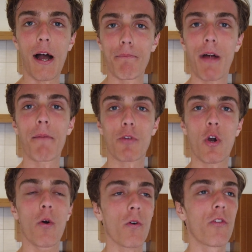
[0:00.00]
I'm,
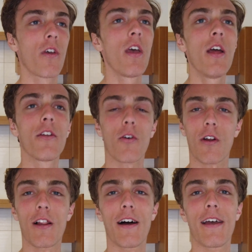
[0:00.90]
I'm cooked,
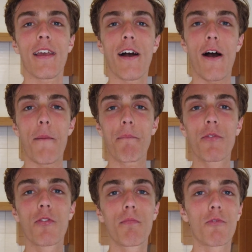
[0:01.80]
not gonna lie. Um,
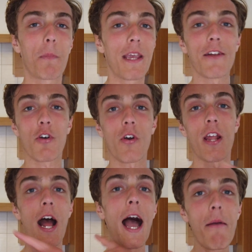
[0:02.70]
speaking of
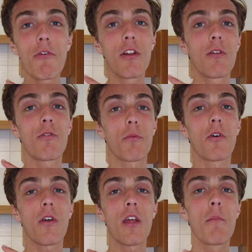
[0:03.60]
cooking, I'm gonna do
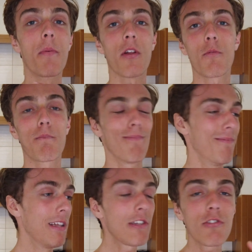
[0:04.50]
some cooking, but it's
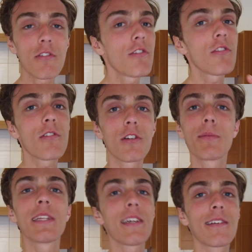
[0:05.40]
just going
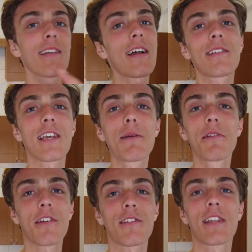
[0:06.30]
to be the exact
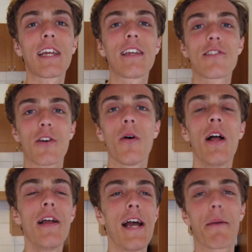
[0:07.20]
same as yesterday,
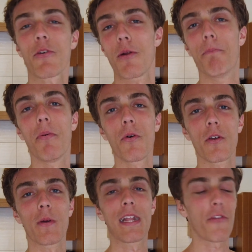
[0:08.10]
so I'm not going to
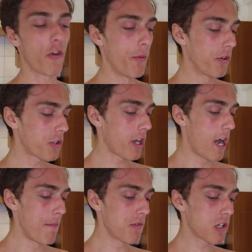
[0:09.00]
bore you with that too much.
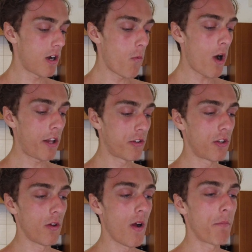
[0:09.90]
Um, so what I'll
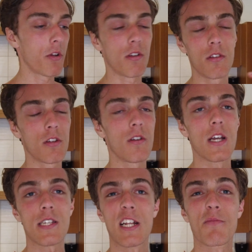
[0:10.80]
do, I'm going to do
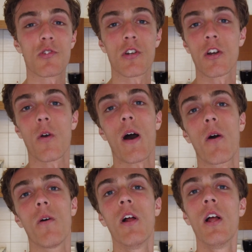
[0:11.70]
this, and I'm just going to go
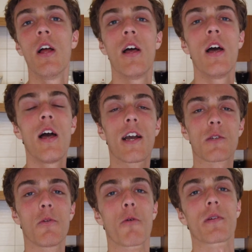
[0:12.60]
out,
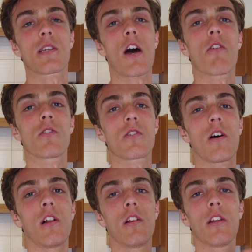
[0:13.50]
explore Protaras. So
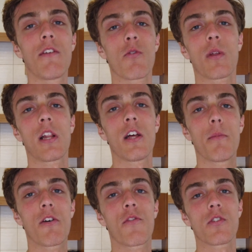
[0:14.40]
I'll leave you with a
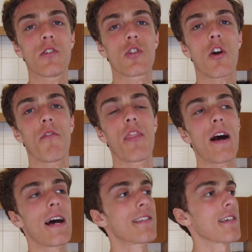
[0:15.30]
little bit of footage of
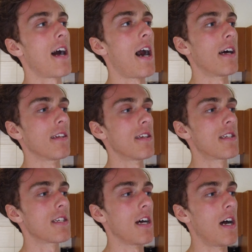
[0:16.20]
that,
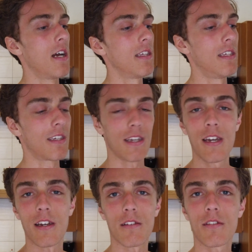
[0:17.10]
and uh,
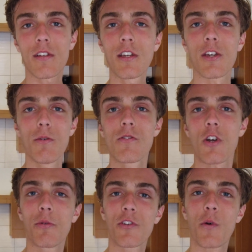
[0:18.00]
yeah, thank you
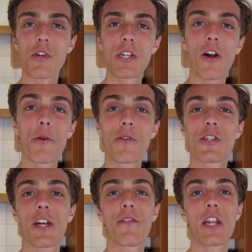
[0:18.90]
so much for watching. Hope you
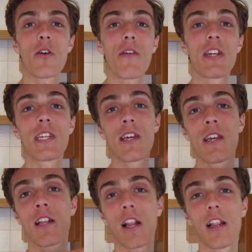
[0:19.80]
enjoyed the video. If you
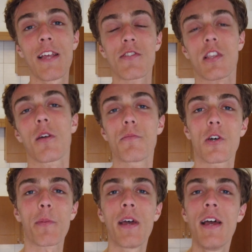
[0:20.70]
did, leave us a
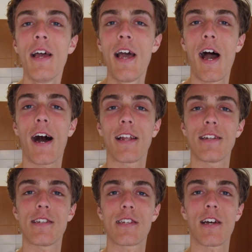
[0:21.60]
thumbs up,
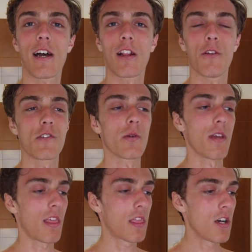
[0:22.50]
and uh, I'd love to know
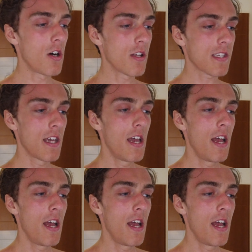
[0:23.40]
what you thought.